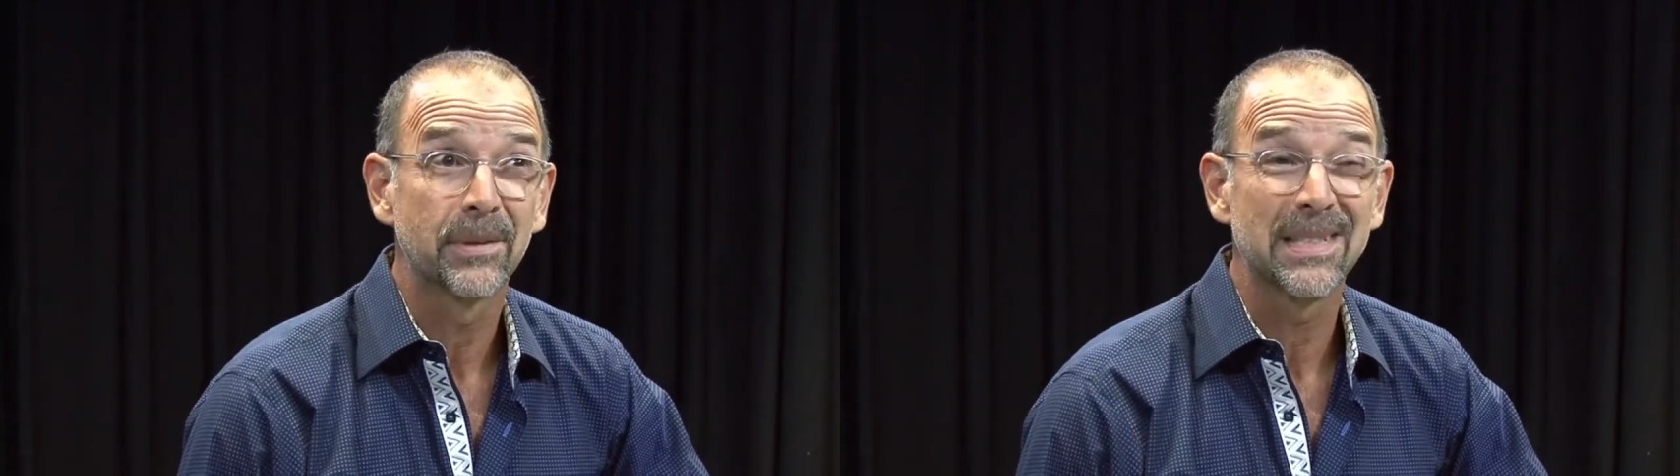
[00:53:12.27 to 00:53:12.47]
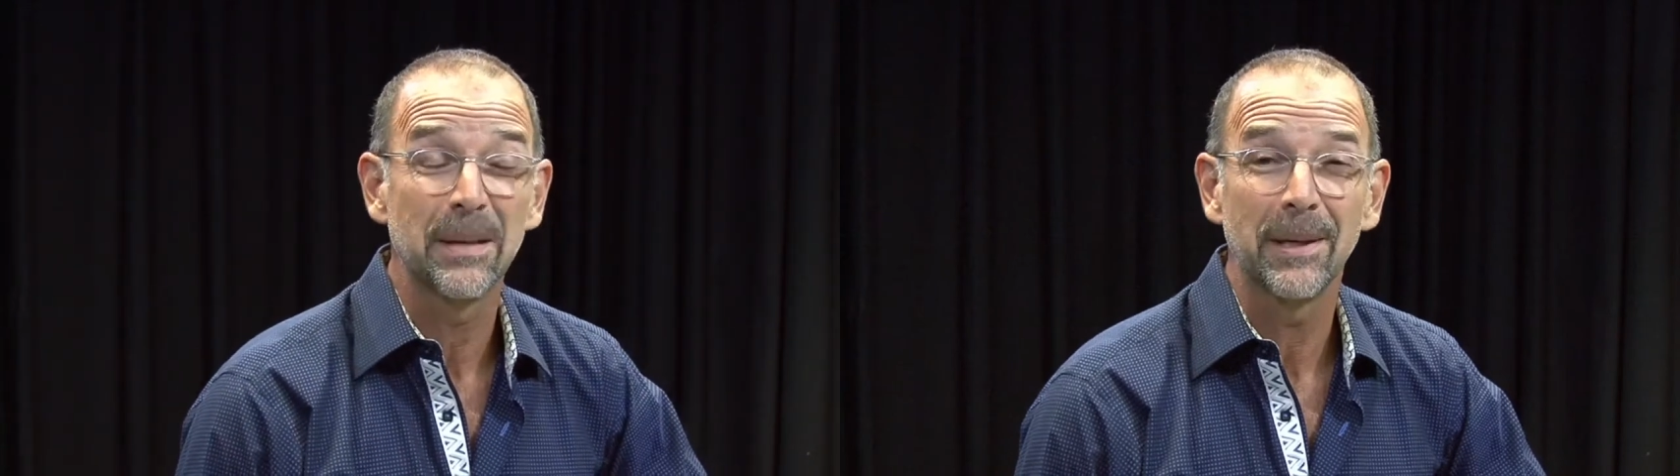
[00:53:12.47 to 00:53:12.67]

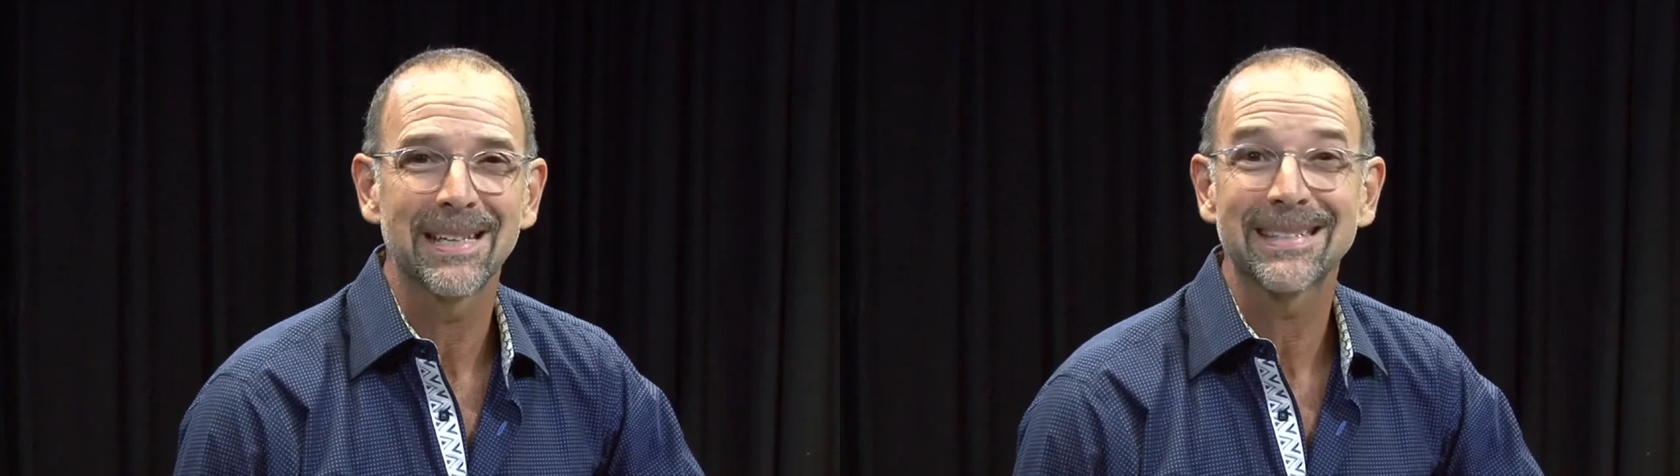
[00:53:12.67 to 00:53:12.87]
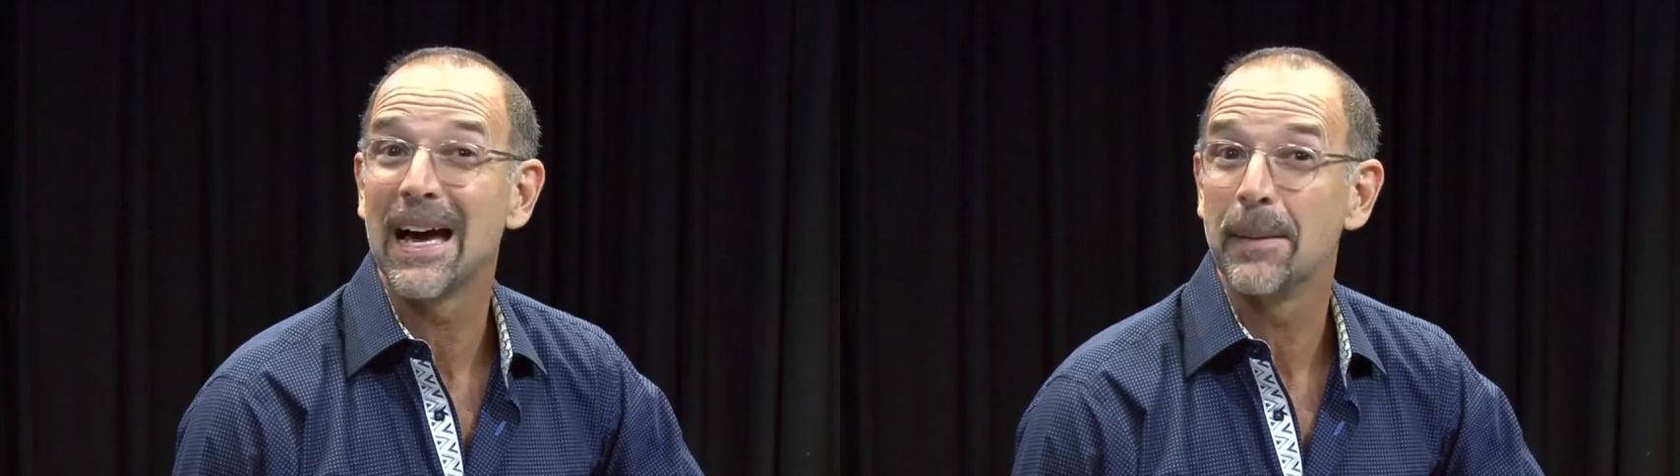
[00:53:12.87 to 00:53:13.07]

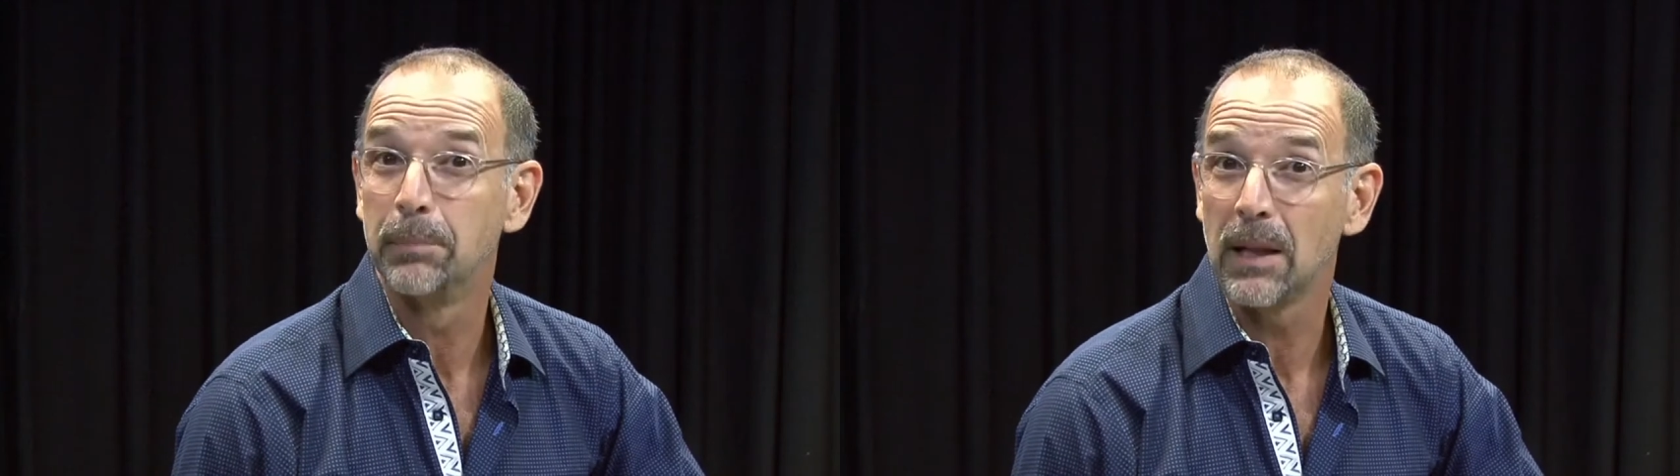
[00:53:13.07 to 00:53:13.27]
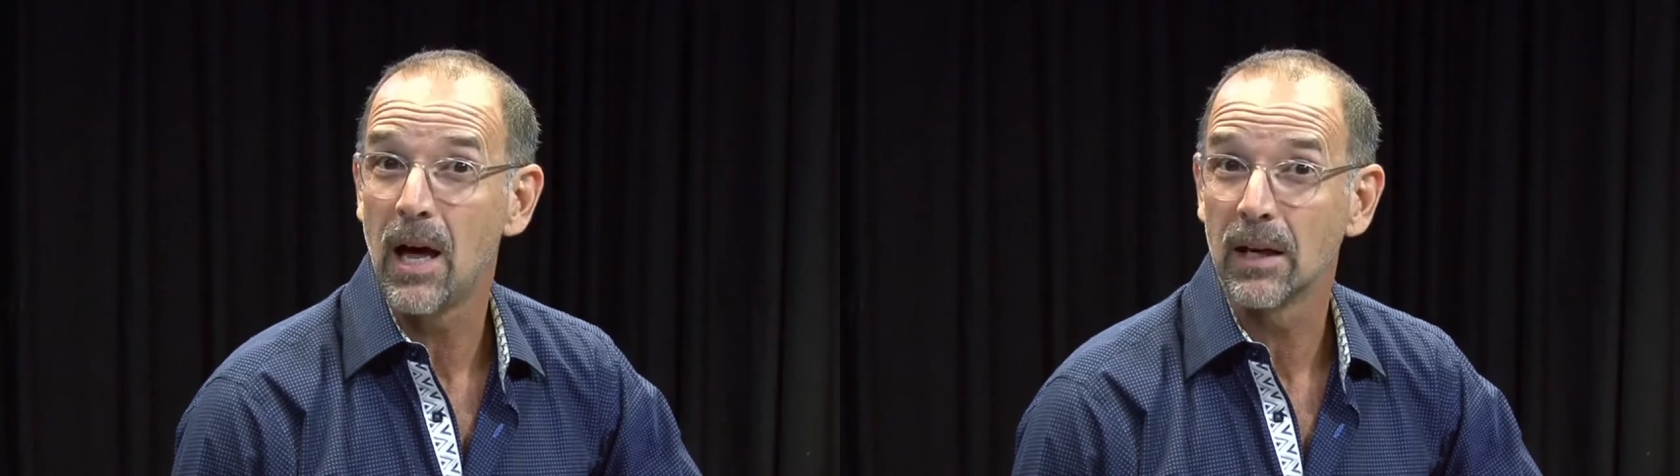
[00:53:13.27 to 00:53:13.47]

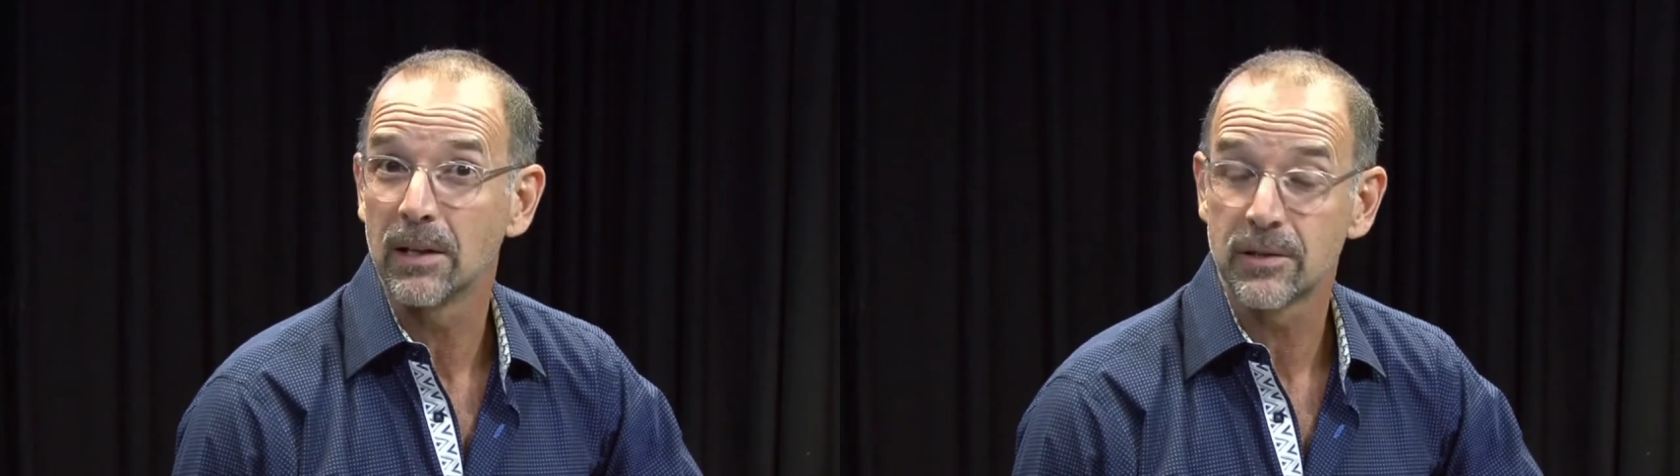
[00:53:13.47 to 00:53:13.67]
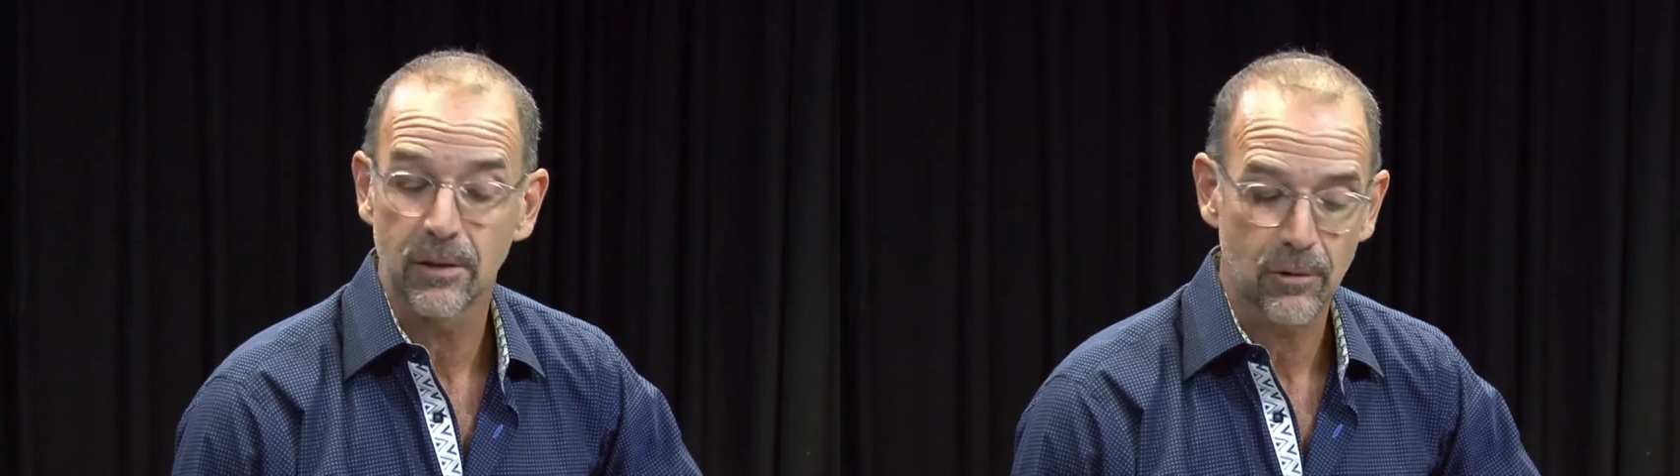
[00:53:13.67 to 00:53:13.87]
CBSI
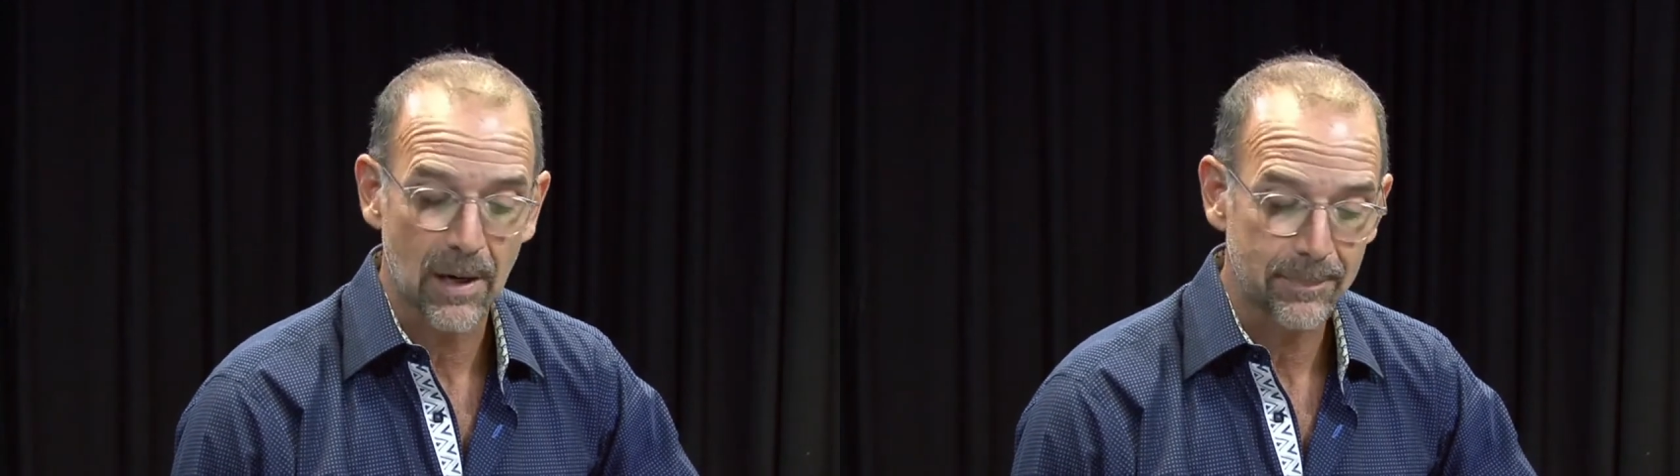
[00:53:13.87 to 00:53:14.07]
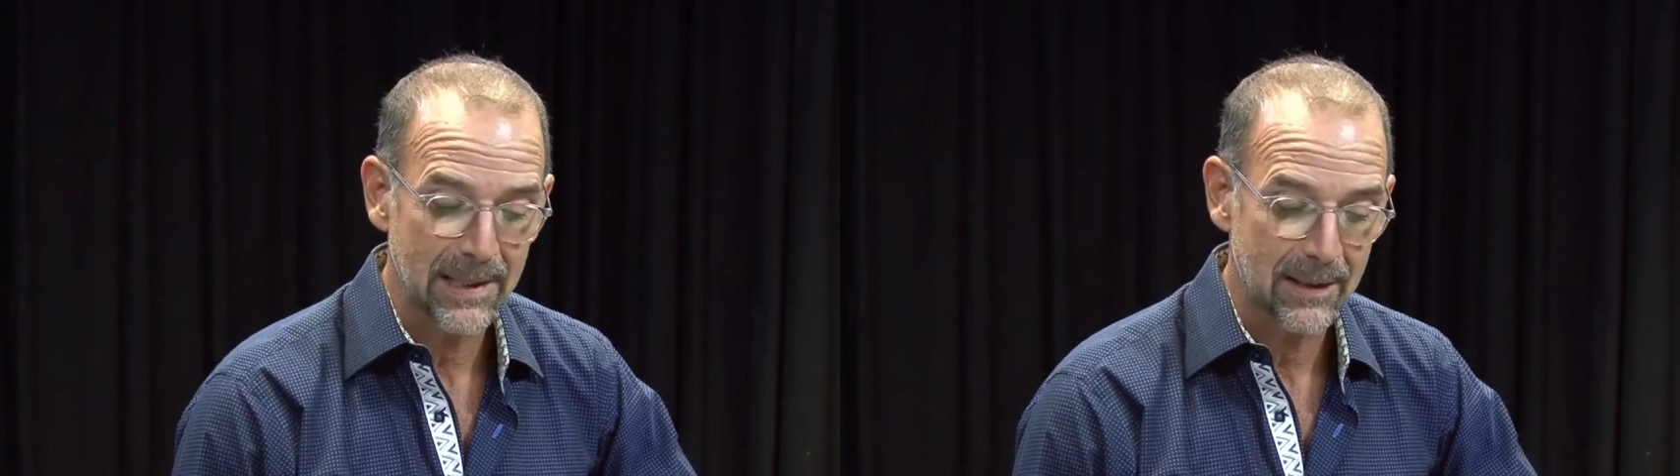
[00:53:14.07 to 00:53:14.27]
blog is the
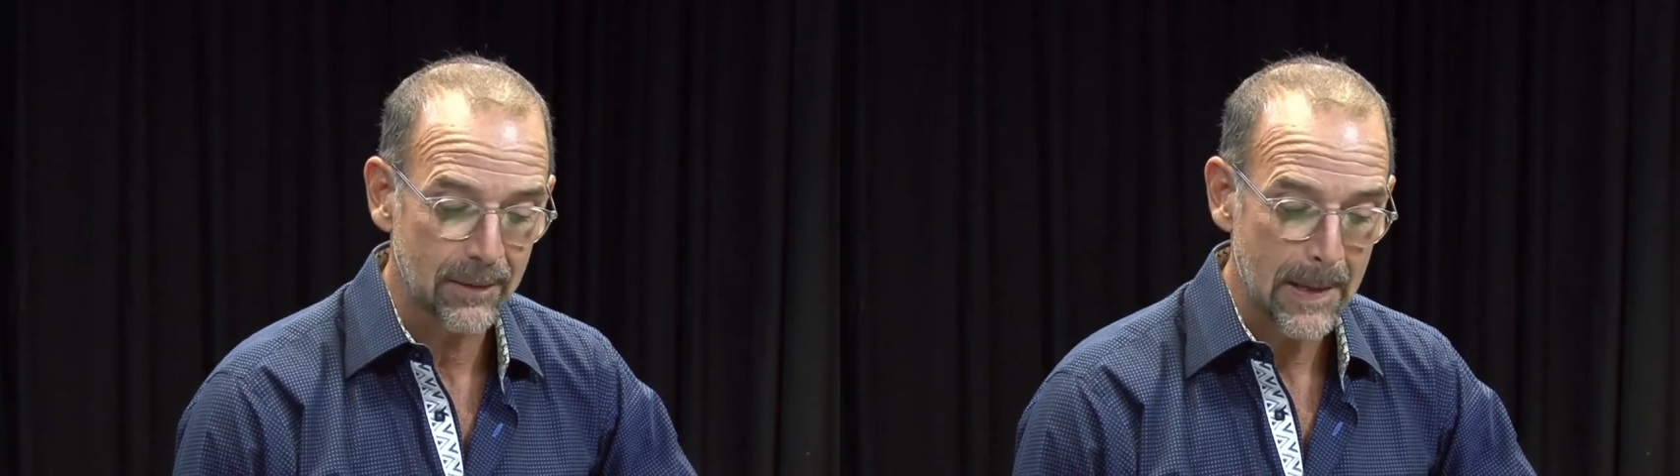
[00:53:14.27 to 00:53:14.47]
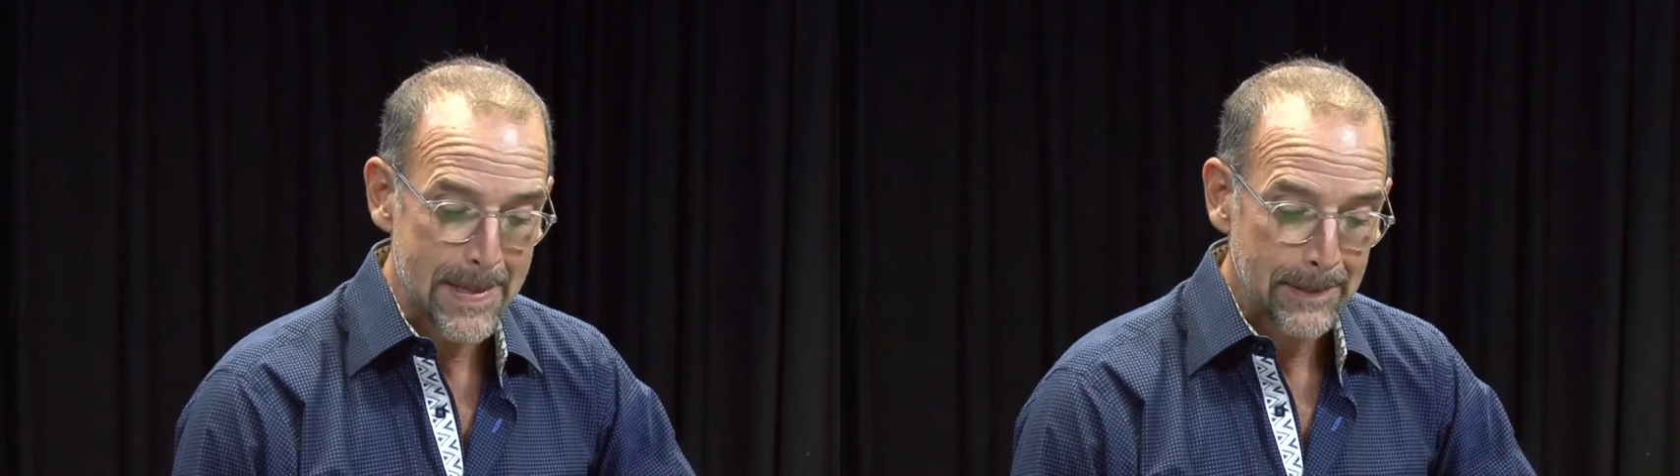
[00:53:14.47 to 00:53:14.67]
drop
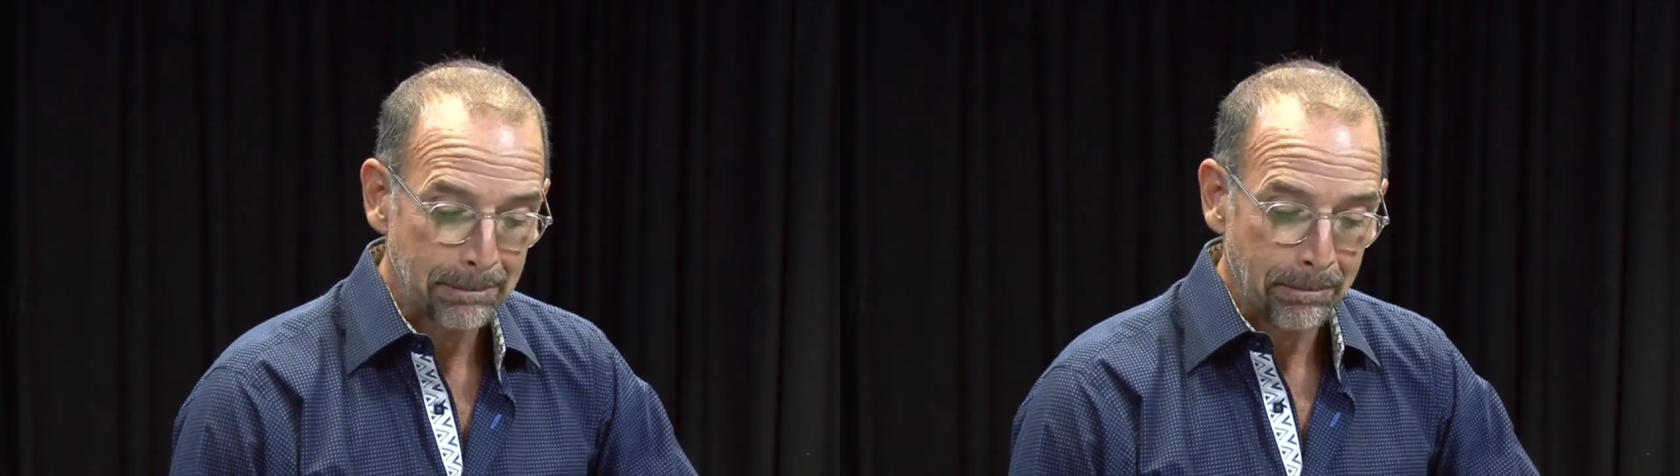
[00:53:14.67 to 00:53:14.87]
down.